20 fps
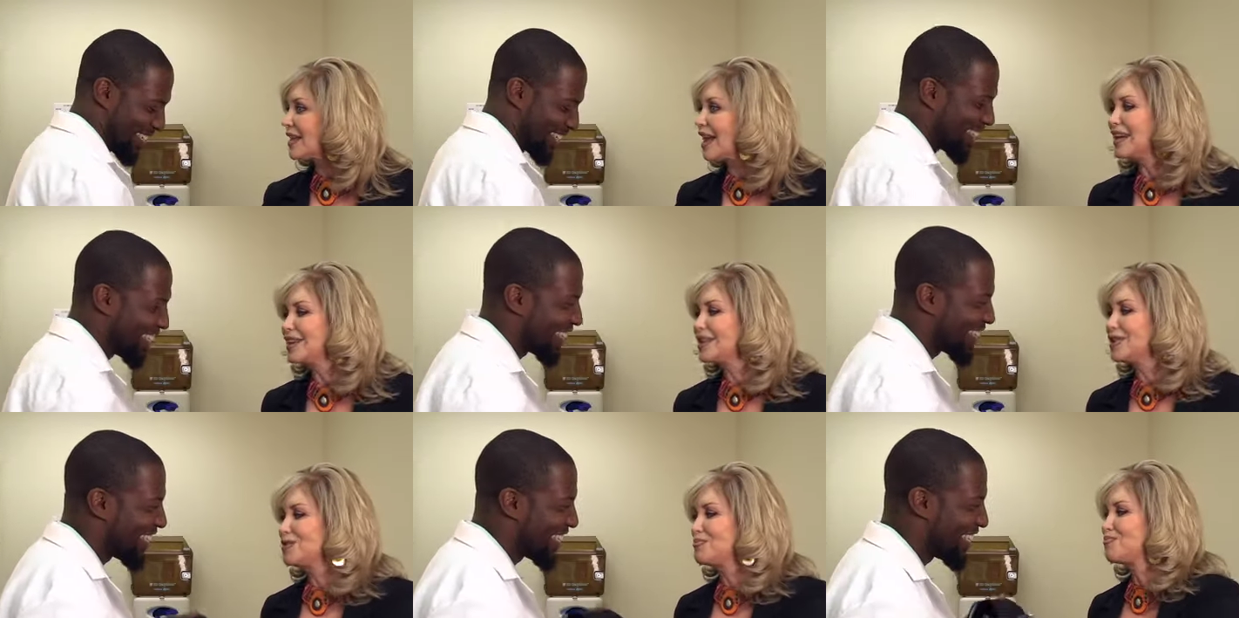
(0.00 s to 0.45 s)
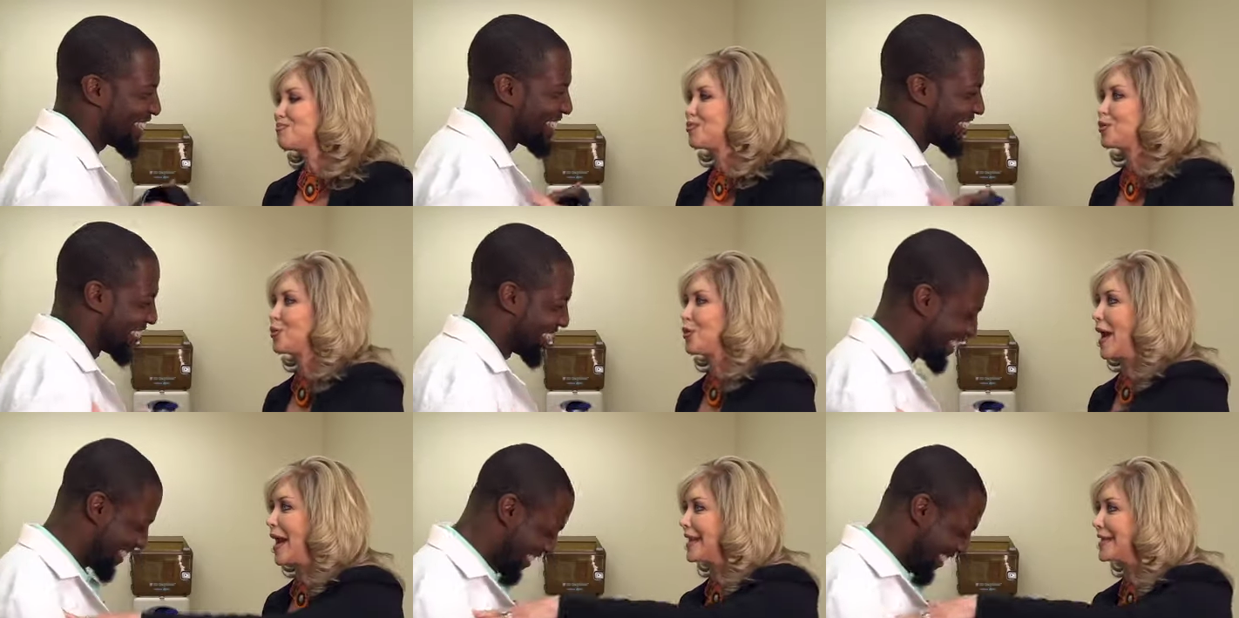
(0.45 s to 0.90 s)

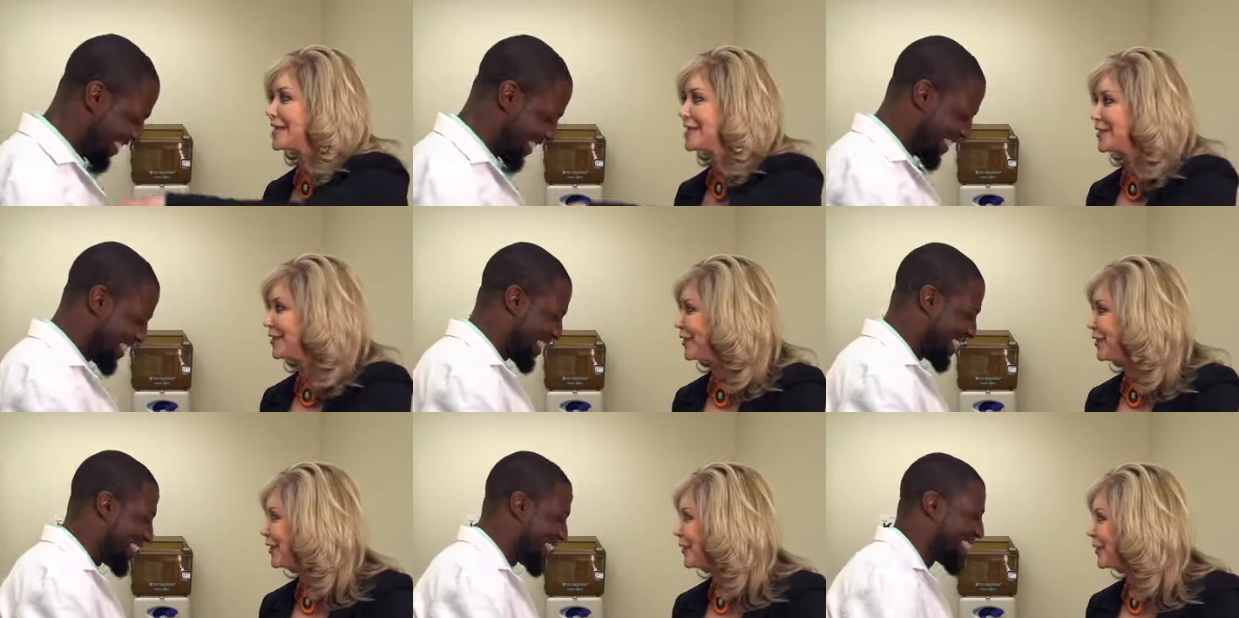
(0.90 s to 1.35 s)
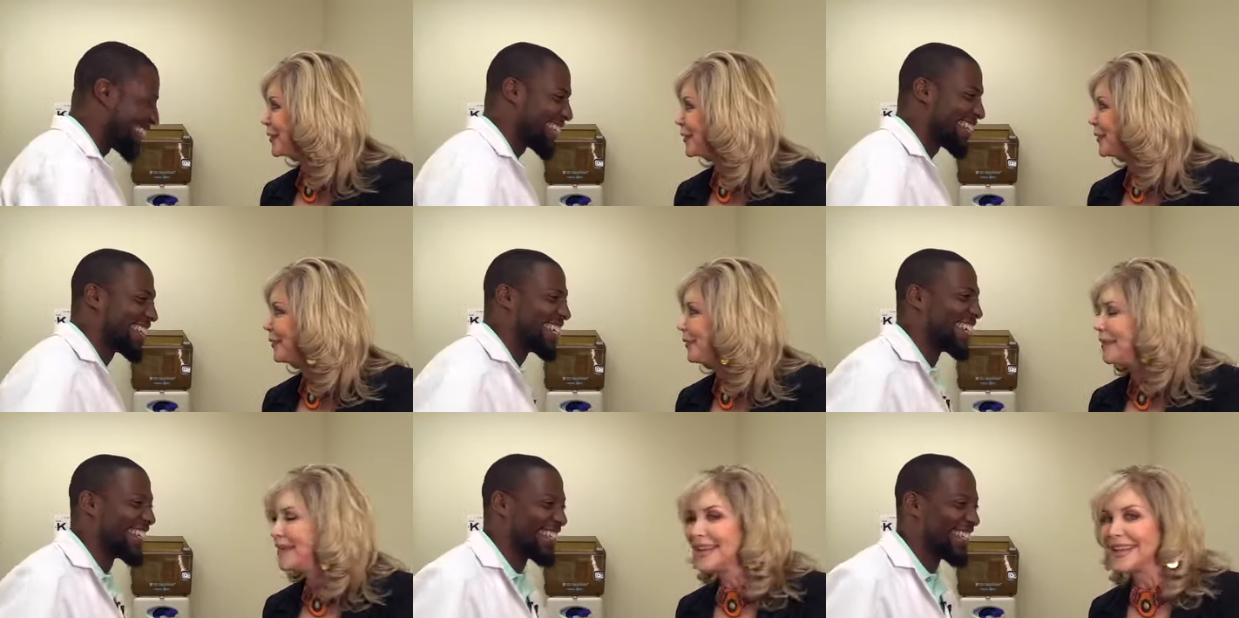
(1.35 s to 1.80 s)
Speaker 1: Prankster,
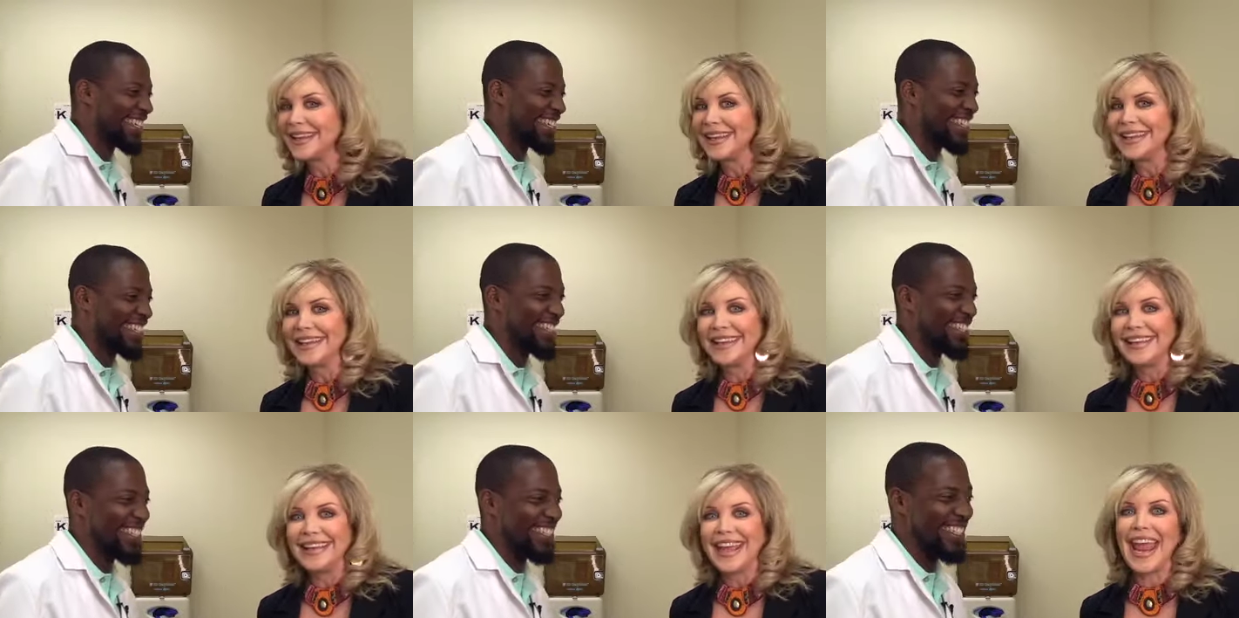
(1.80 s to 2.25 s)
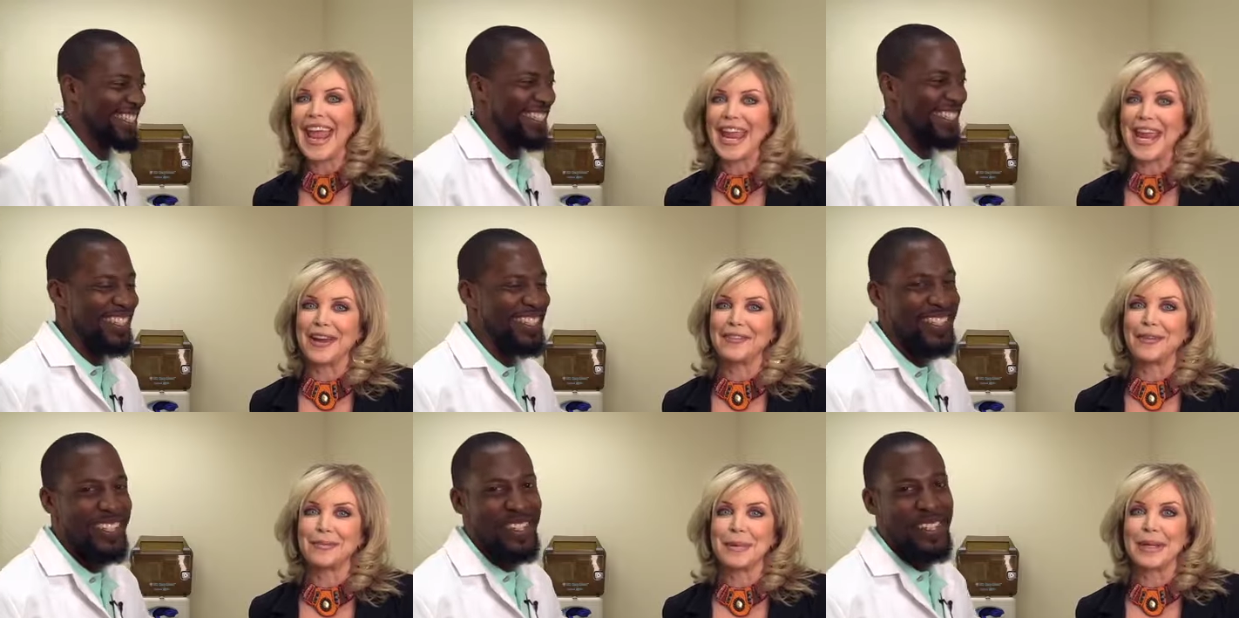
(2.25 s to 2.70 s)
you.
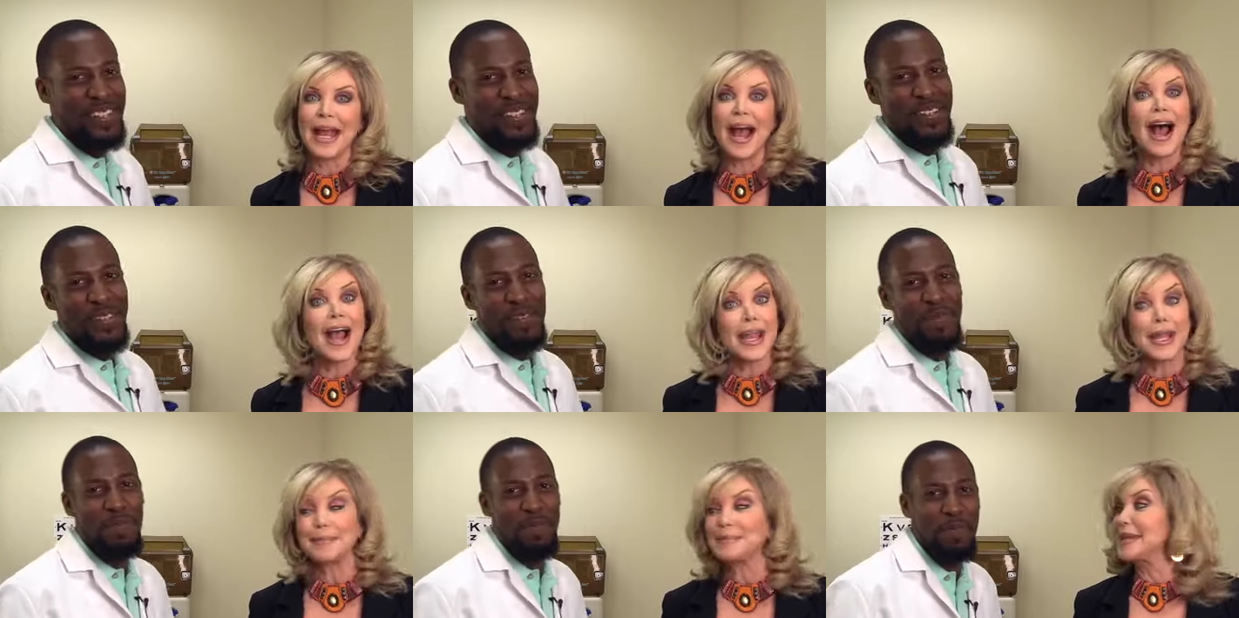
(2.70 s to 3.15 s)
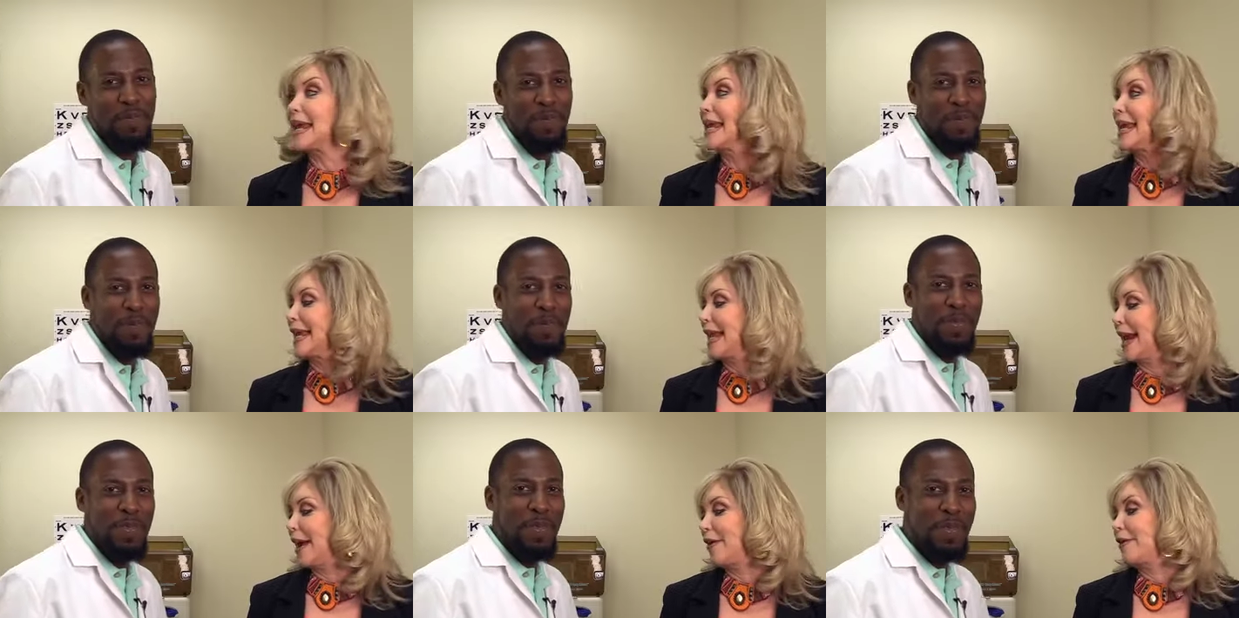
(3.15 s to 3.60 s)
hey, everybody. I am
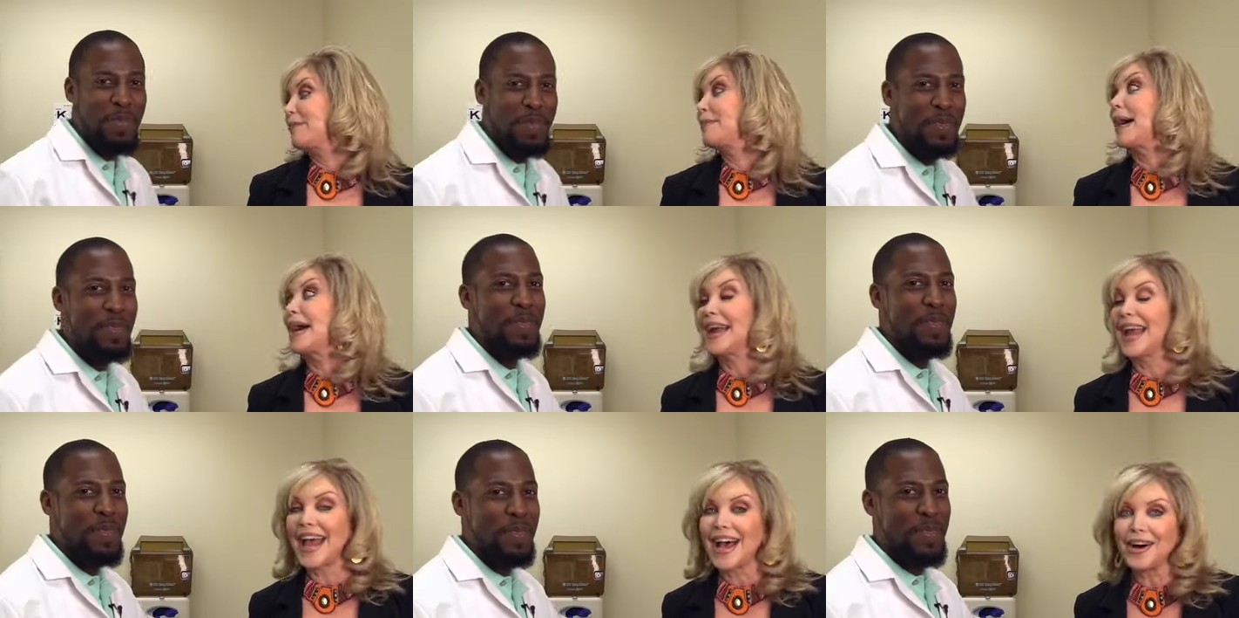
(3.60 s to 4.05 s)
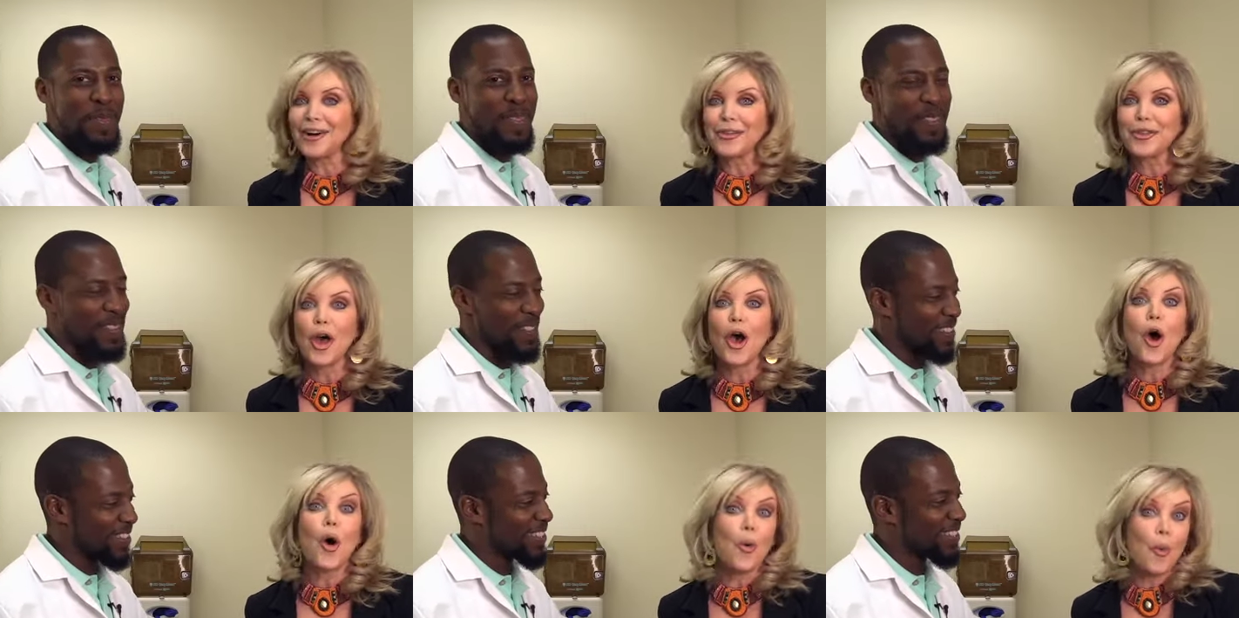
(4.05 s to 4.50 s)
taking care of my
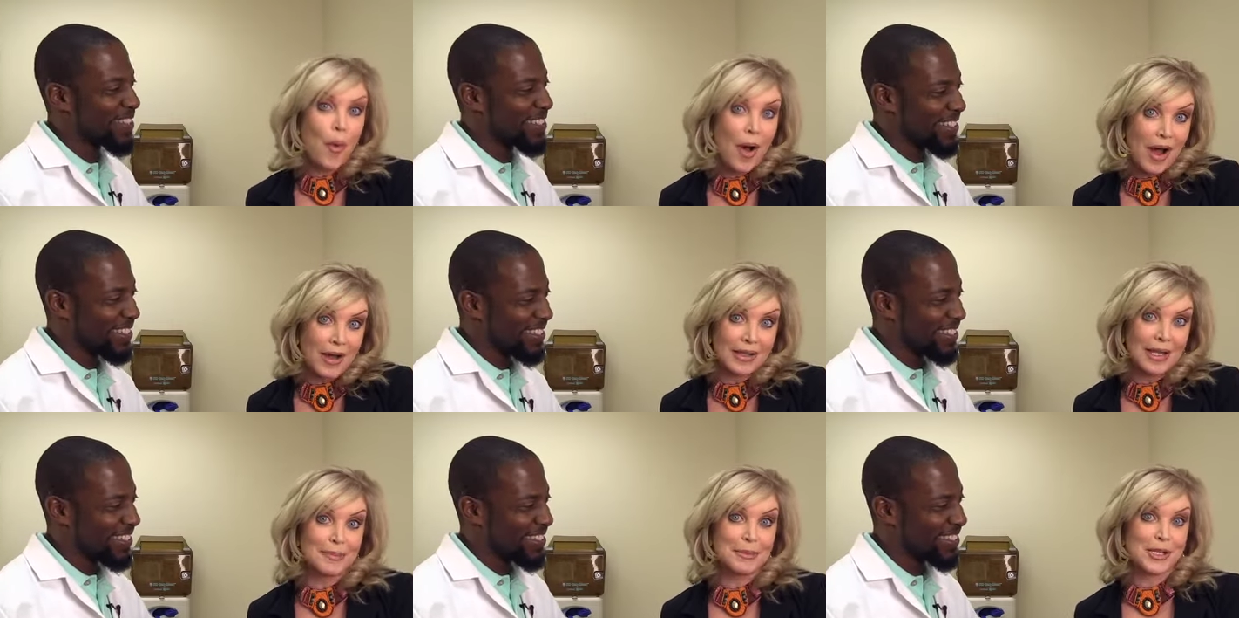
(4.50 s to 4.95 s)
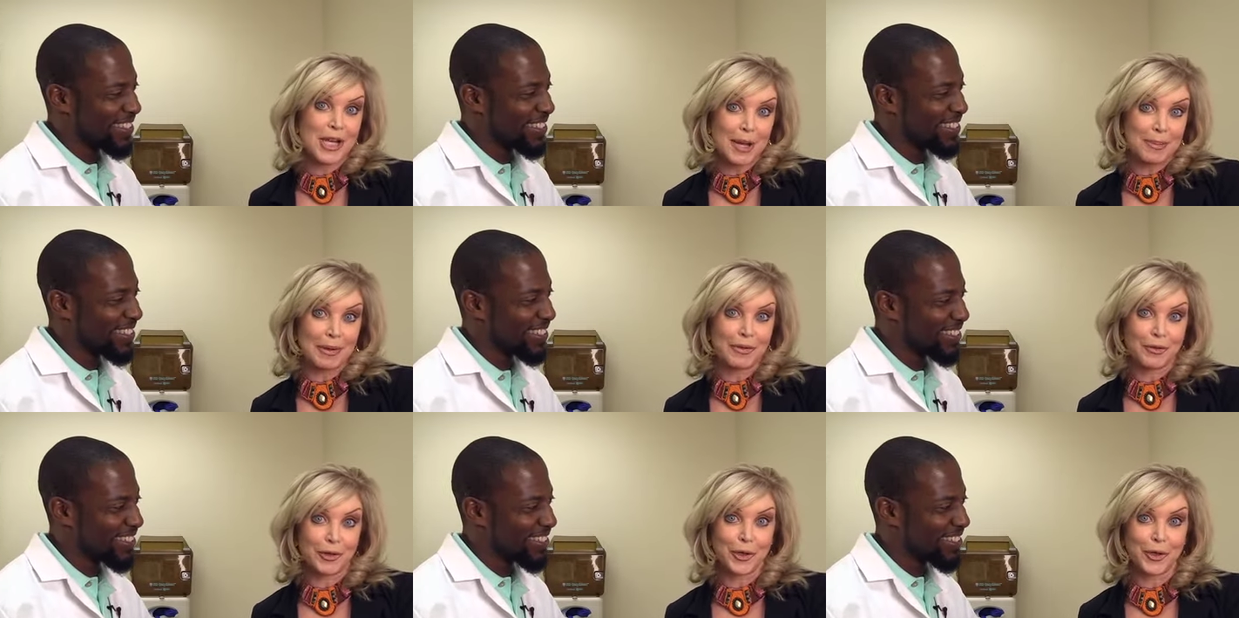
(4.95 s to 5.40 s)
health while I'm
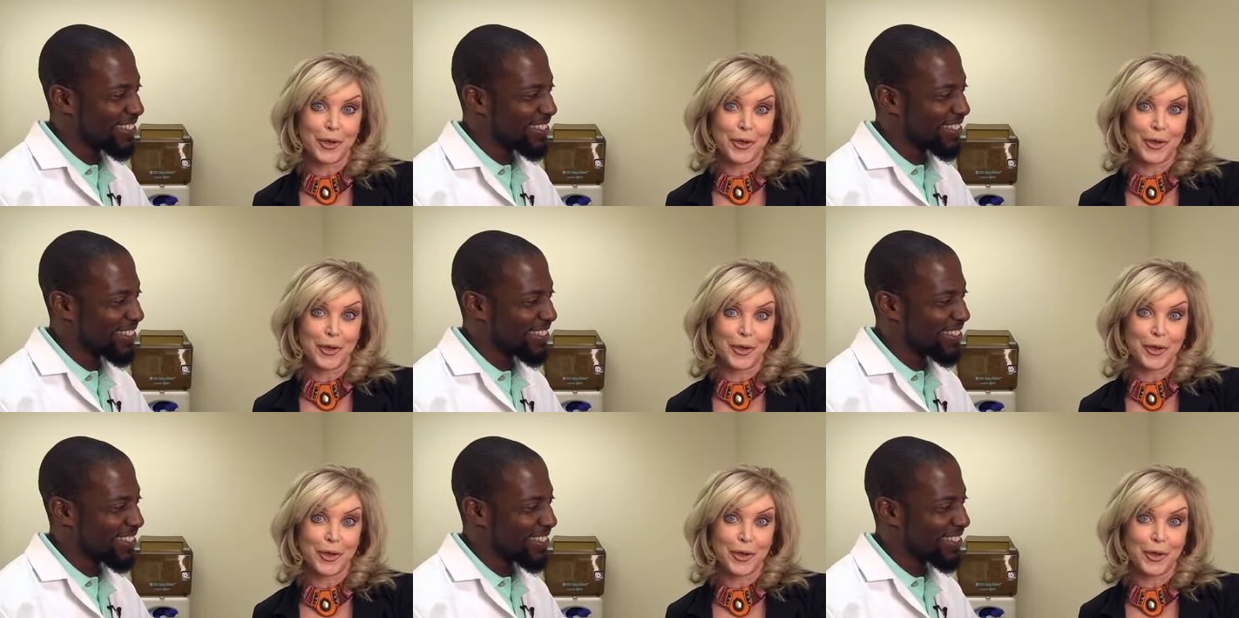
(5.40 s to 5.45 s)
shopping for